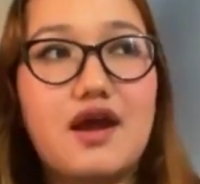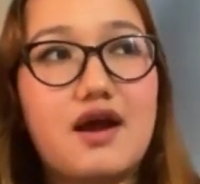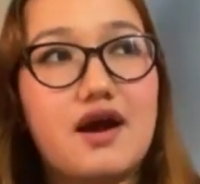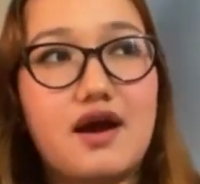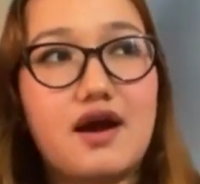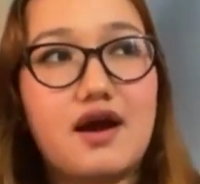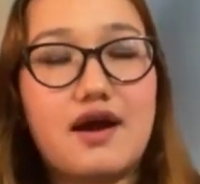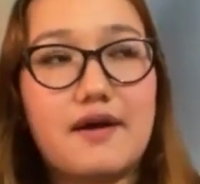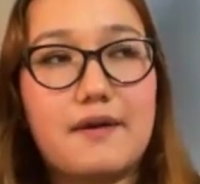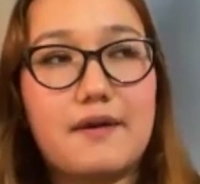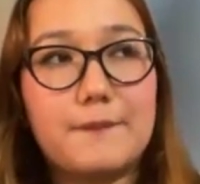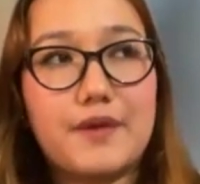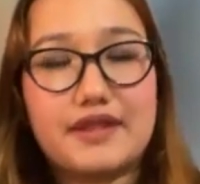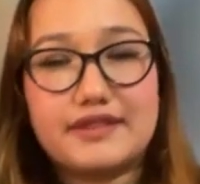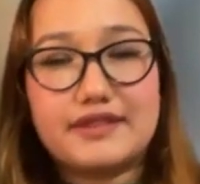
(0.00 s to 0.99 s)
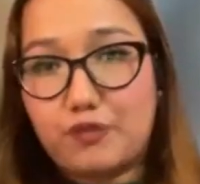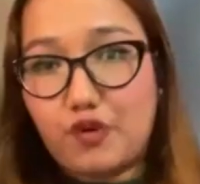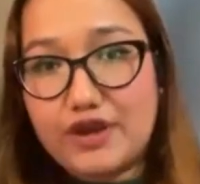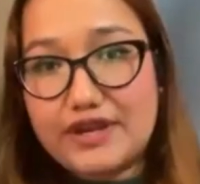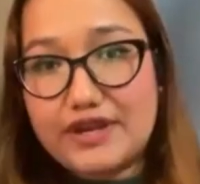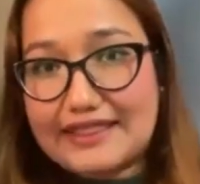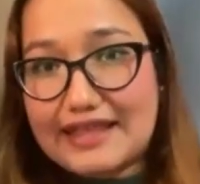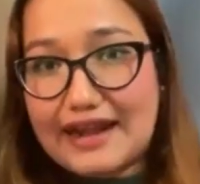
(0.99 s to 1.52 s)
um, the
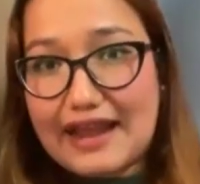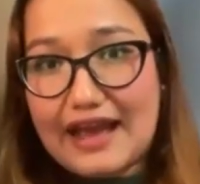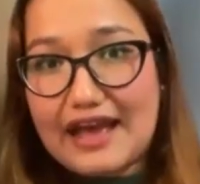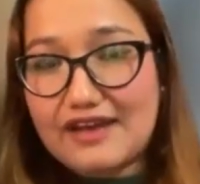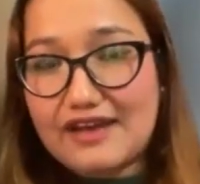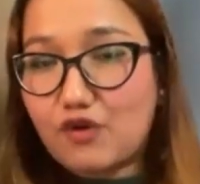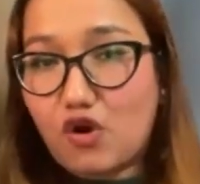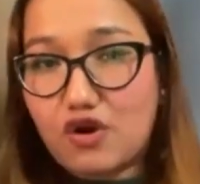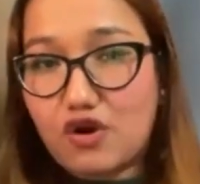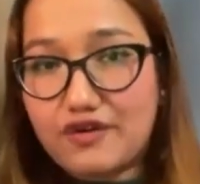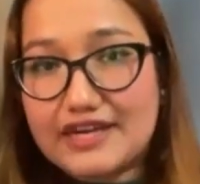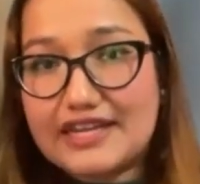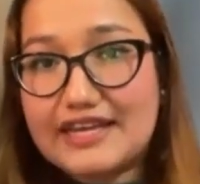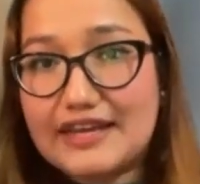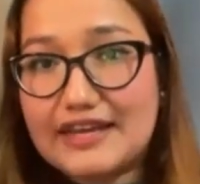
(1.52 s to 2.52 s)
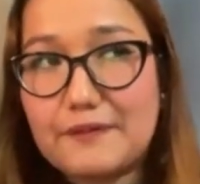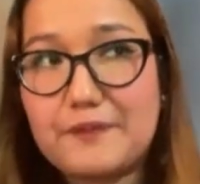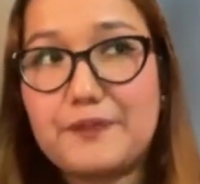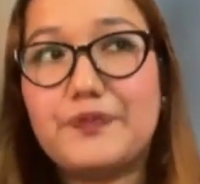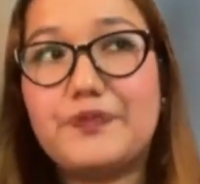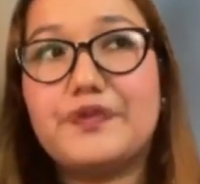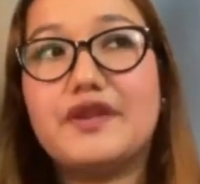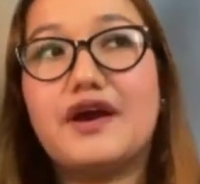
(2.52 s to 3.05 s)
point that, that i have already
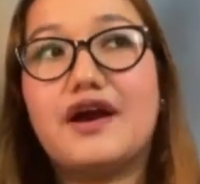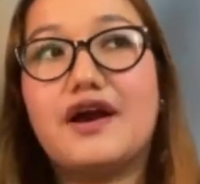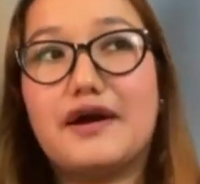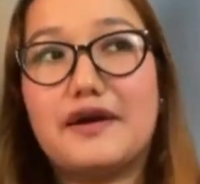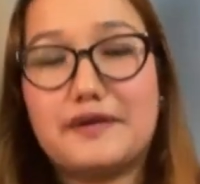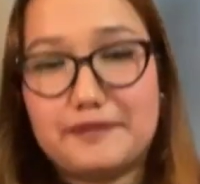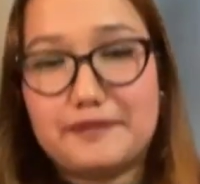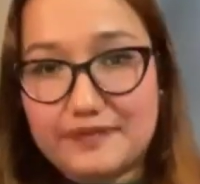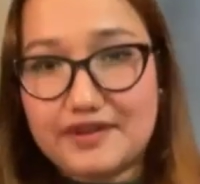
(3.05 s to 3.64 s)
um,